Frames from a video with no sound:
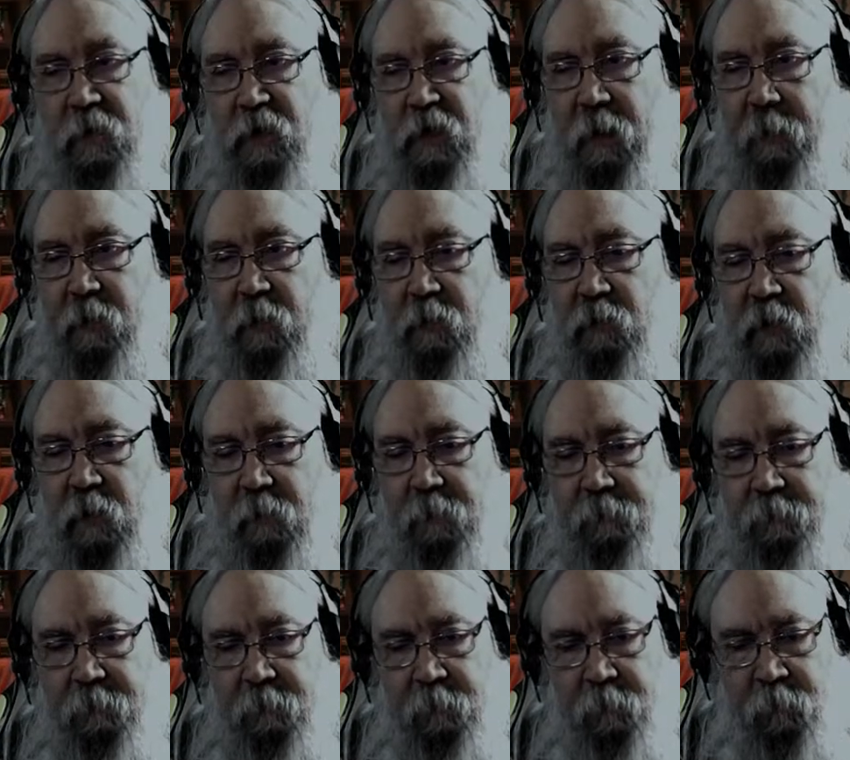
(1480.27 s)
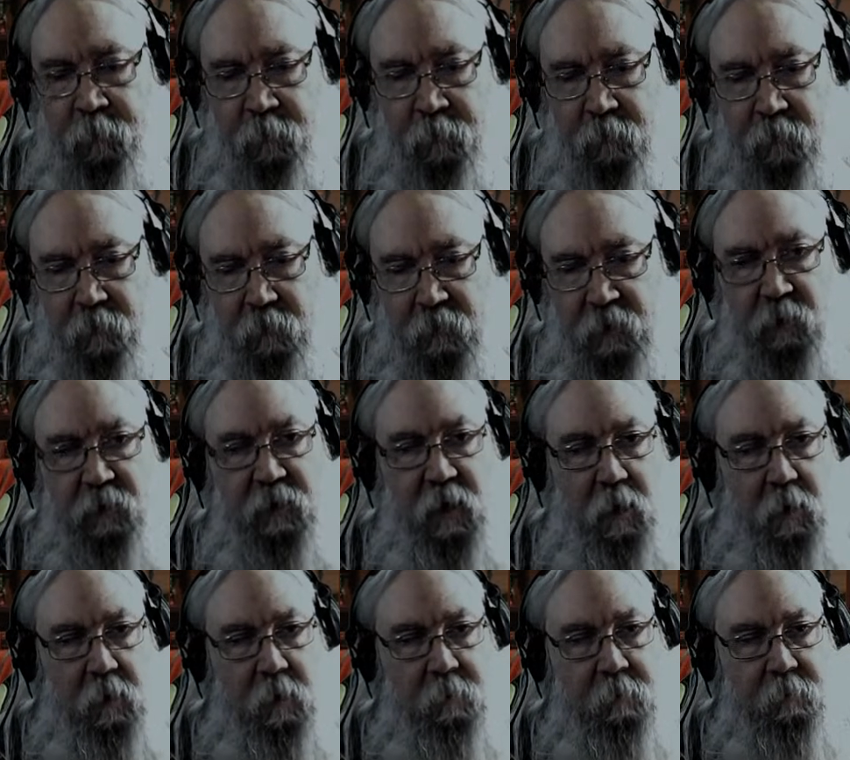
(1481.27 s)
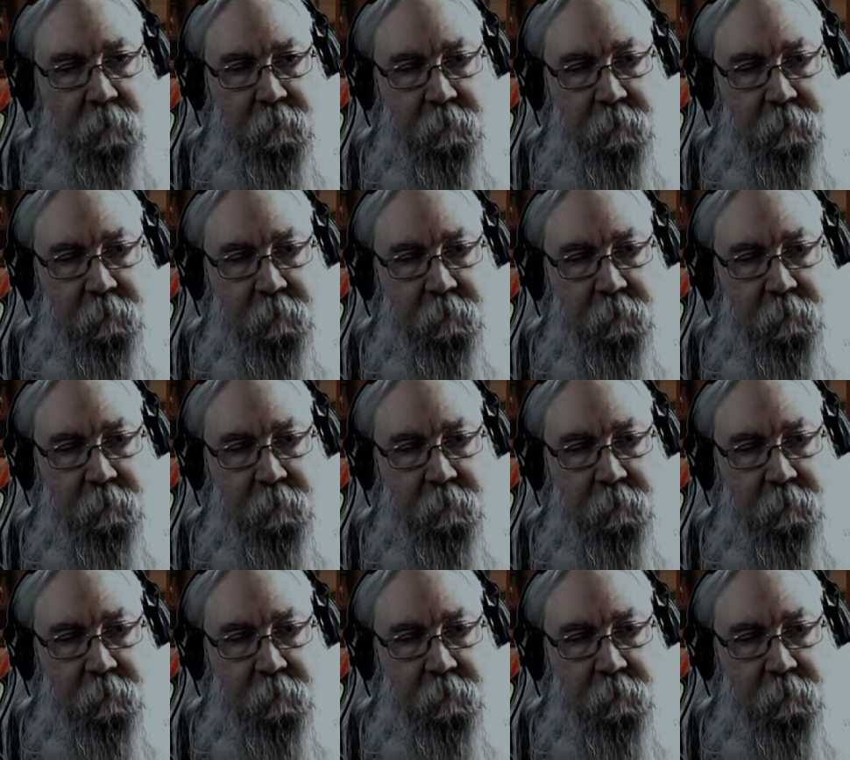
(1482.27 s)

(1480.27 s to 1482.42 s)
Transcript: Good job, YouTube. You suck.